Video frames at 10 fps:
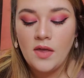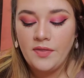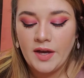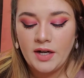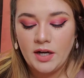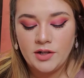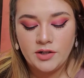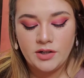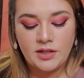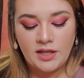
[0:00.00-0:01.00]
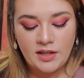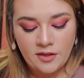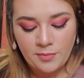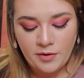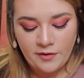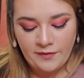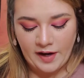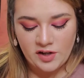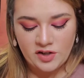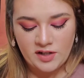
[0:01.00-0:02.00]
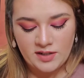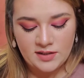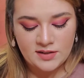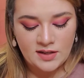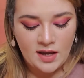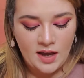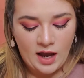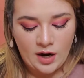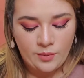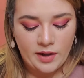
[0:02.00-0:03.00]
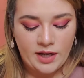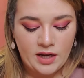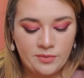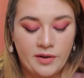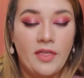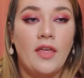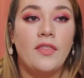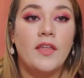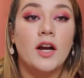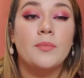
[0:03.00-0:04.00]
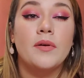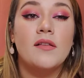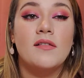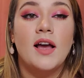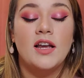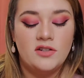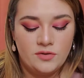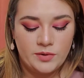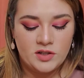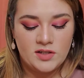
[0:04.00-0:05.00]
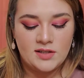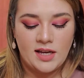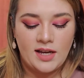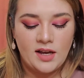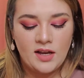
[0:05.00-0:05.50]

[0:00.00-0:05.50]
Then underneath Perfectionist, I went in with Therapy Sesh, which is like